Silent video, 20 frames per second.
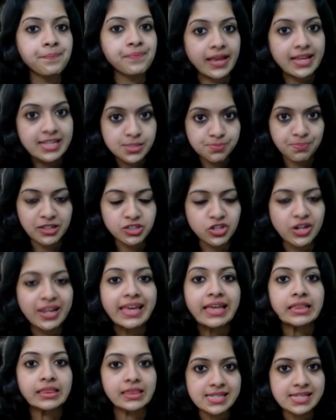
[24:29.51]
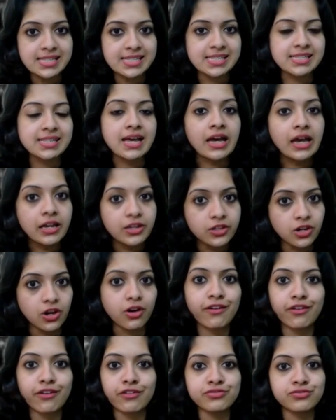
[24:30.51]
especially in this
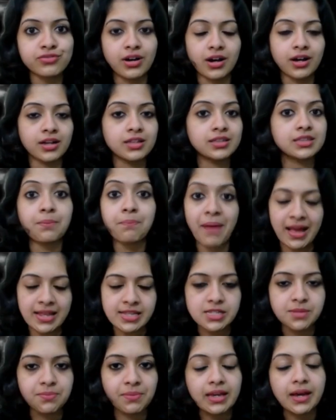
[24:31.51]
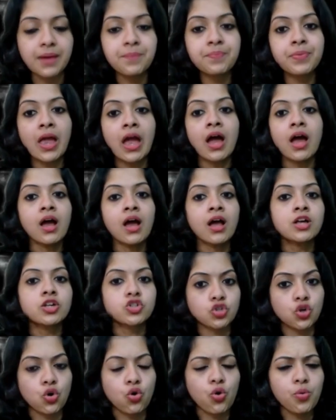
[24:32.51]
year of the pandemic.
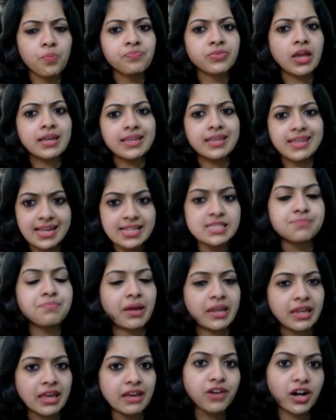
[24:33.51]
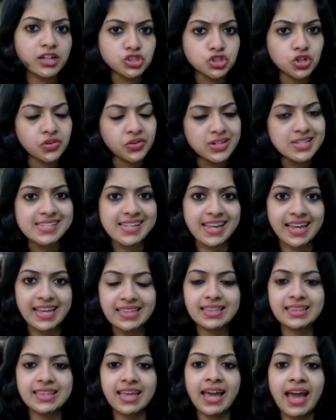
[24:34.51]
So yes, many of our children say
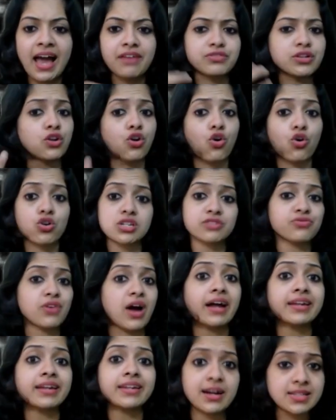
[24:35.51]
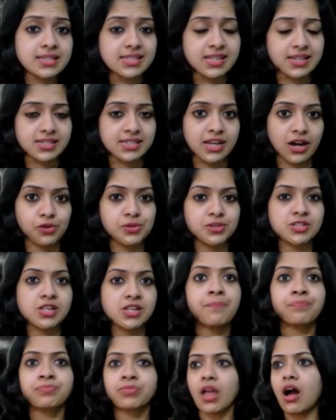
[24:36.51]
that they have a lot of unanswered doubts
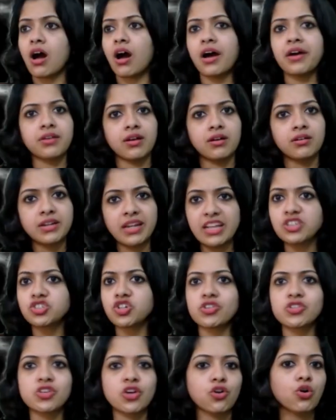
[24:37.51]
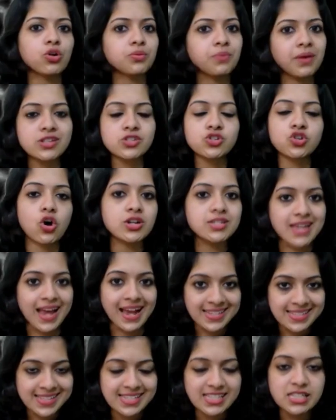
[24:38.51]
our teachers are always not
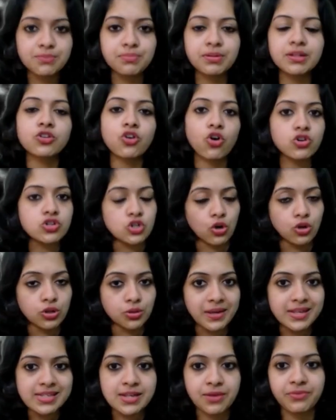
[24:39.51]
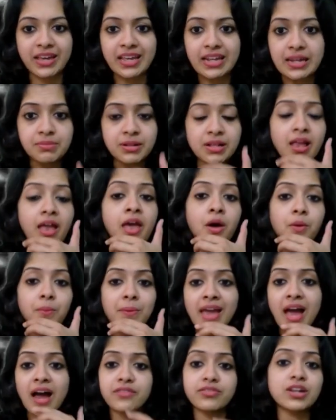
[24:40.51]
accessible, not always available.
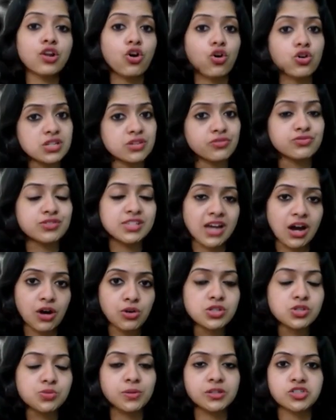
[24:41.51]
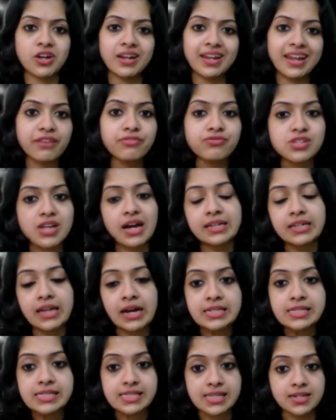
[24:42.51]
We have a lot of doubts which are left
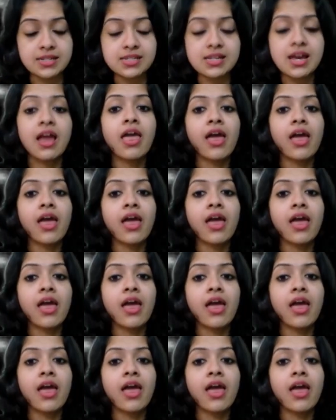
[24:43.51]
unanswered.